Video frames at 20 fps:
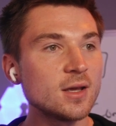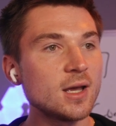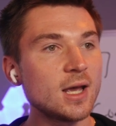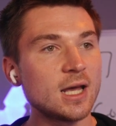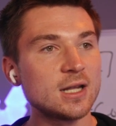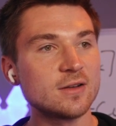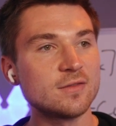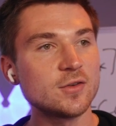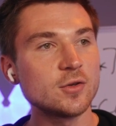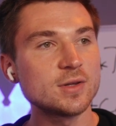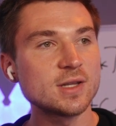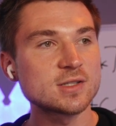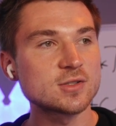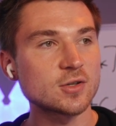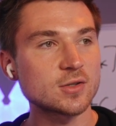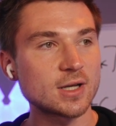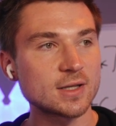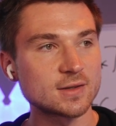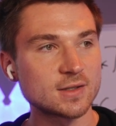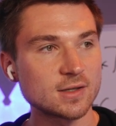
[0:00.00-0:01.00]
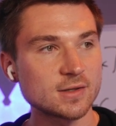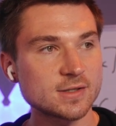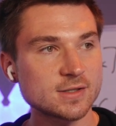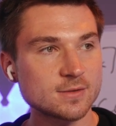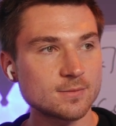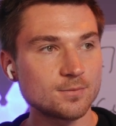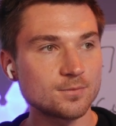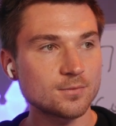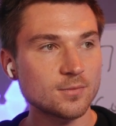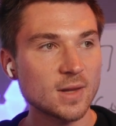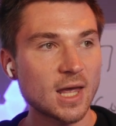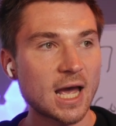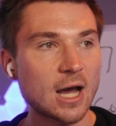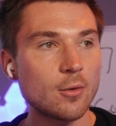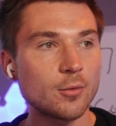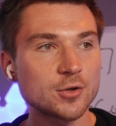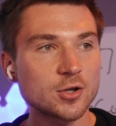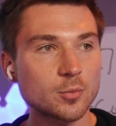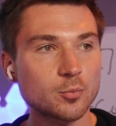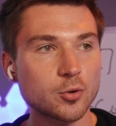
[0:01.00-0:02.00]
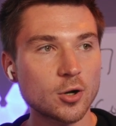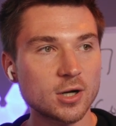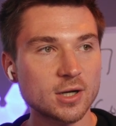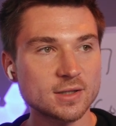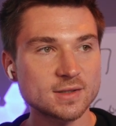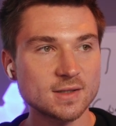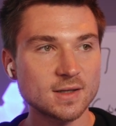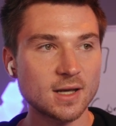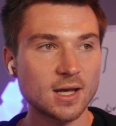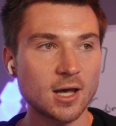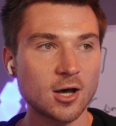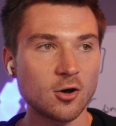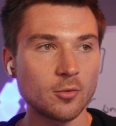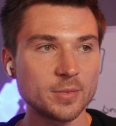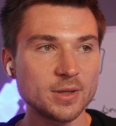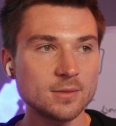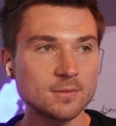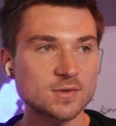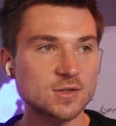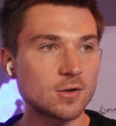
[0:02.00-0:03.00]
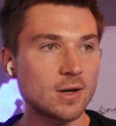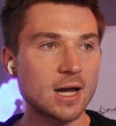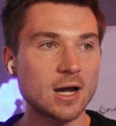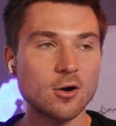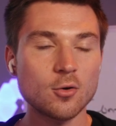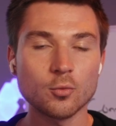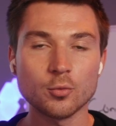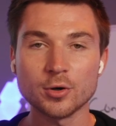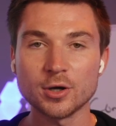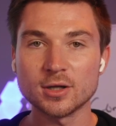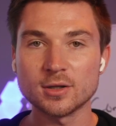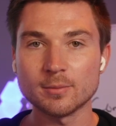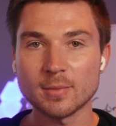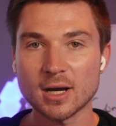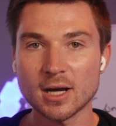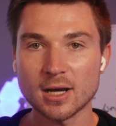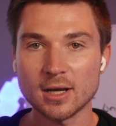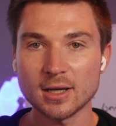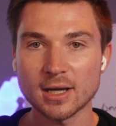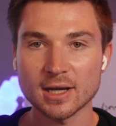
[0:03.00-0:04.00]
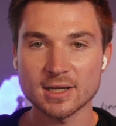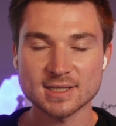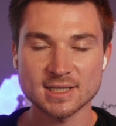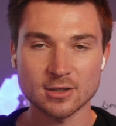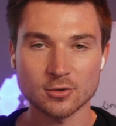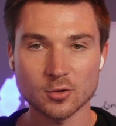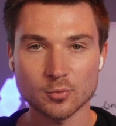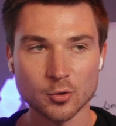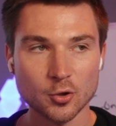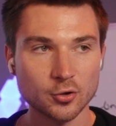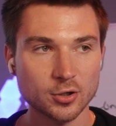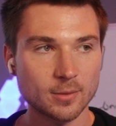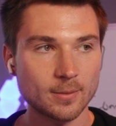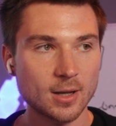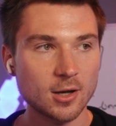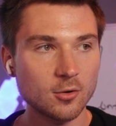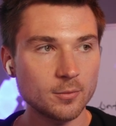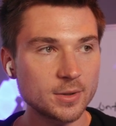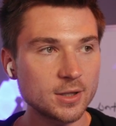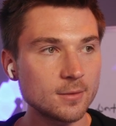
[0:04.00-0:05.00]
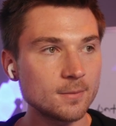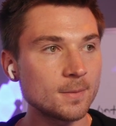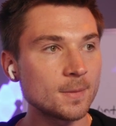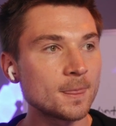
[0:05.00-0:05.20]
And a few of these look like this. How will your product help me? So how would my accelerator program help me?